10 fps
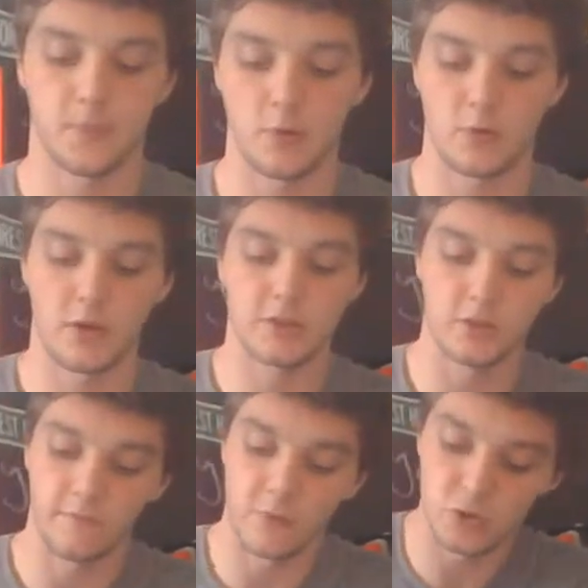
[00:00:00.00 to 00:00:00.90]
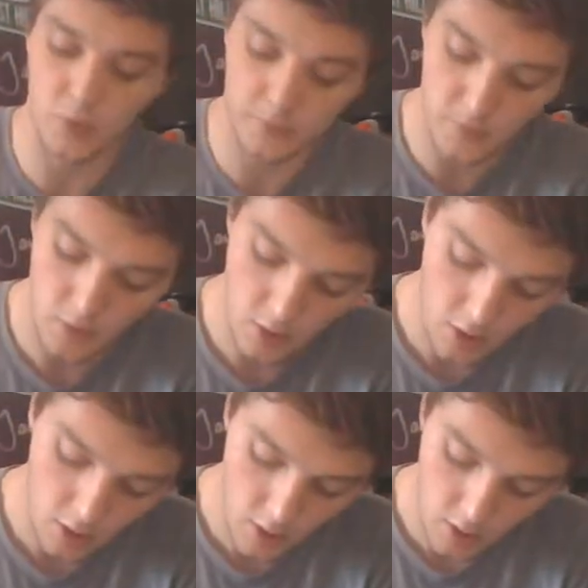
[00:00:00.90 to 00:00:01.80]
Okay, so the first one
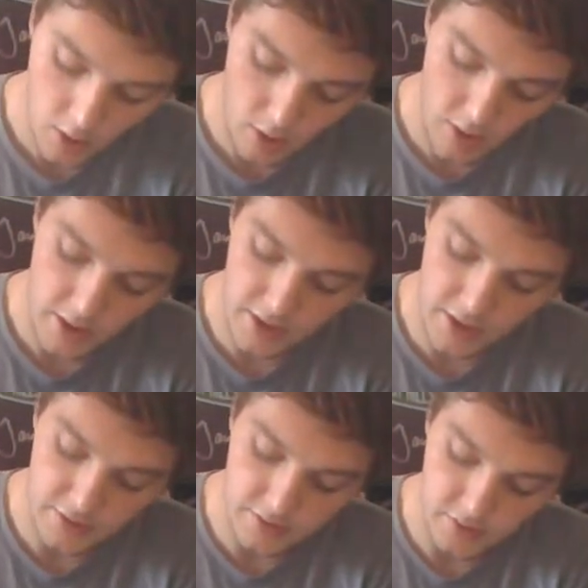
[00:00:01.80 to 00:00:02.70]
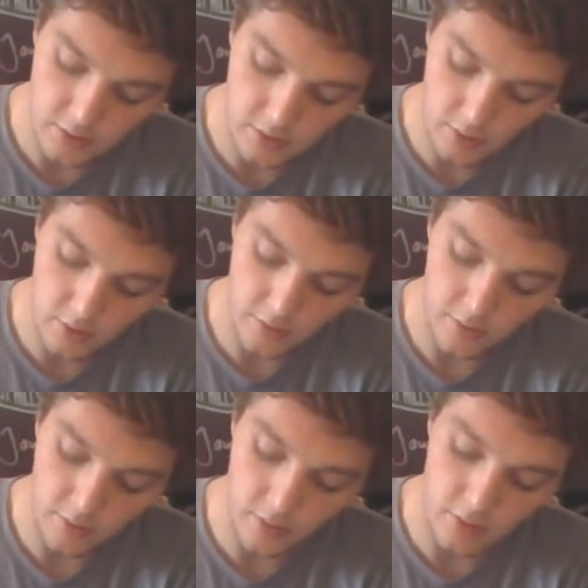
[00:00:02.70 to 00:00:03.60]
is
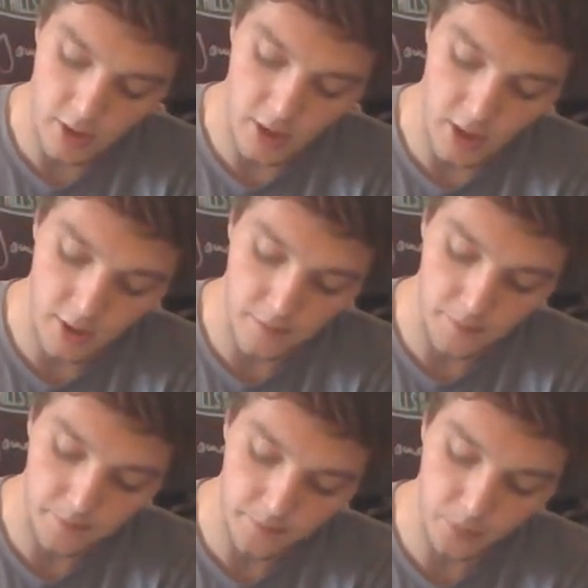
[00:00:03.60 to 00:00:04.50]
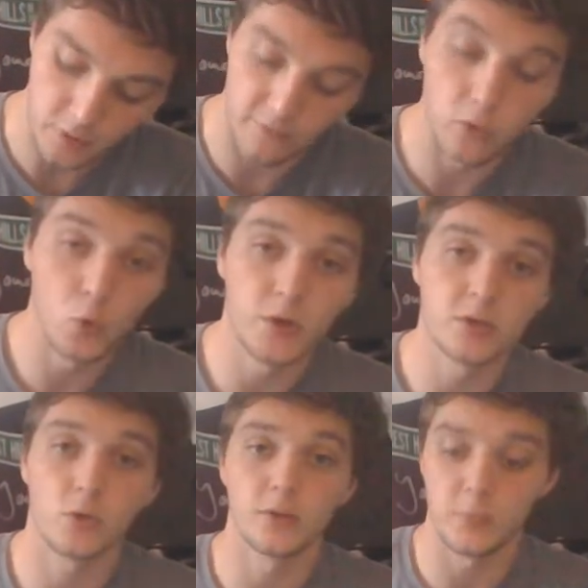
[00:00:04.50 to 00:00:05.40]
the fluid is
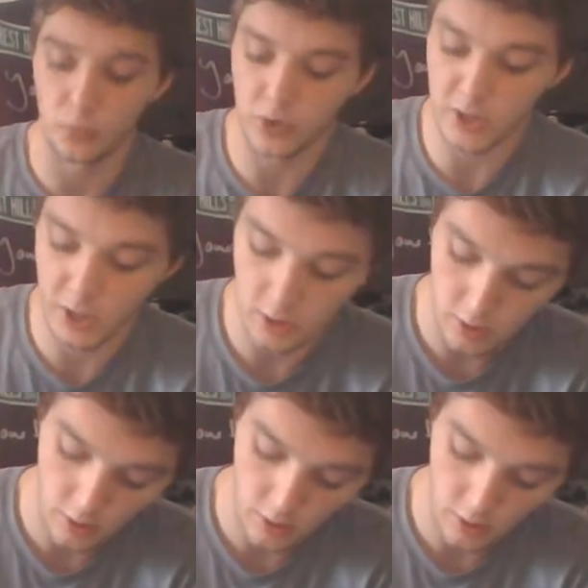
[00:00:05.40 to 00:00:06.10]
going to bring